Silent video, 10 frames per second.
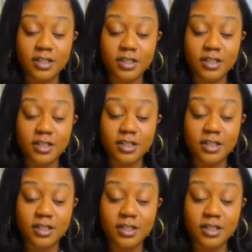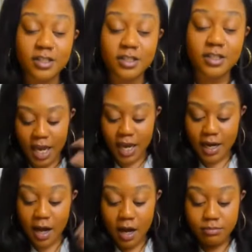And like I said, it
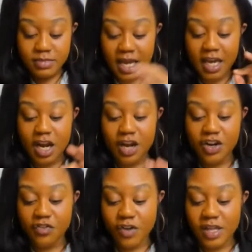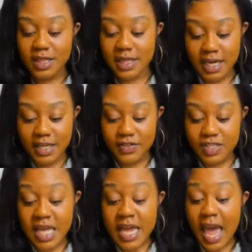comes in different lengths,